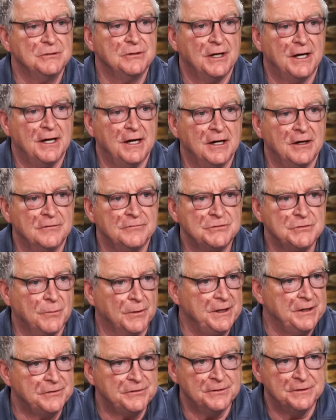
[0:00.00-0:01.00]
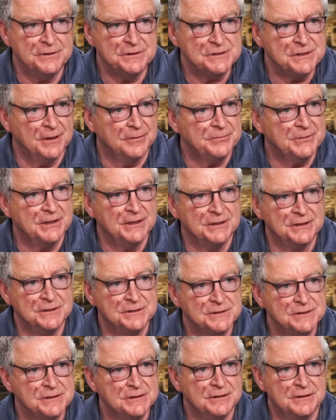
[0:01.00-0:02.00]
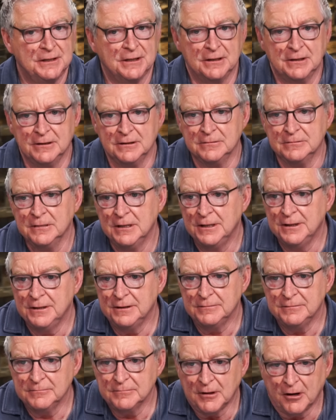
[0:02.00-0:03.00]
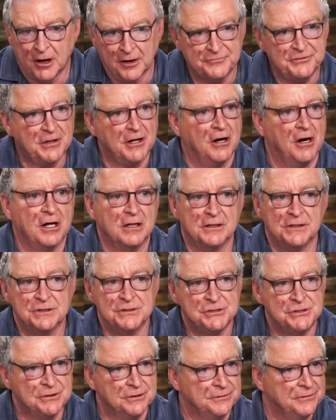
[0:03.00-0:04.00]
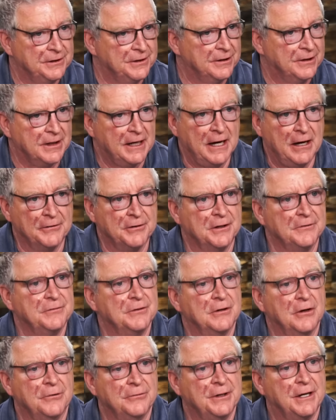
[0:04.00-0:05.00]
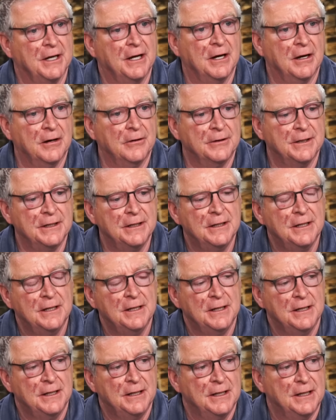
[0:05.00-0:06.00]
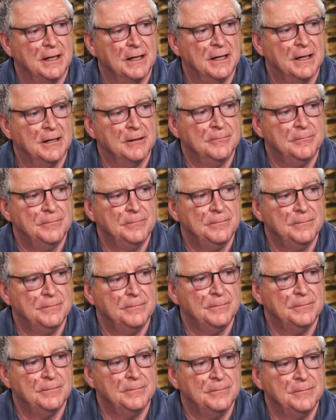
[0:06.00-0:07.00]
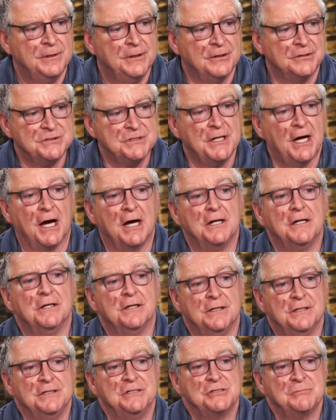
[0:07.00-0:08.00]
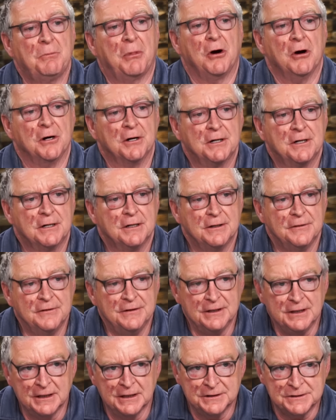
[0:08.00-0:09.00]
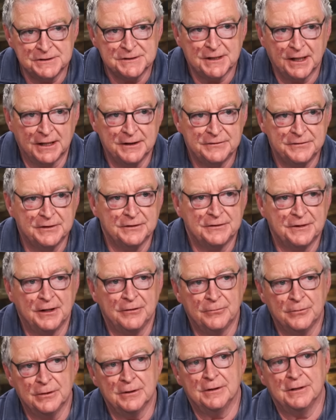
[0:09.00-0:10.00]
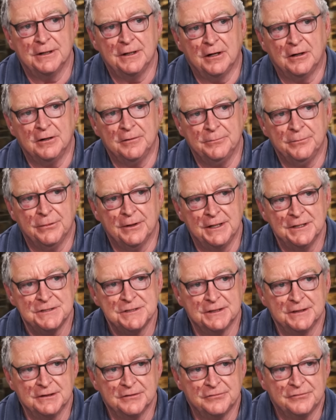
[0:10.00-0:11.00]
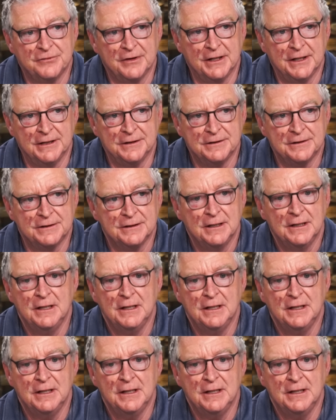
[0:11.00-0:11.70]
have 20 30 somethings they're off to college or they're out on their own now and um, there's not the spark the insight that they really are embracing the faith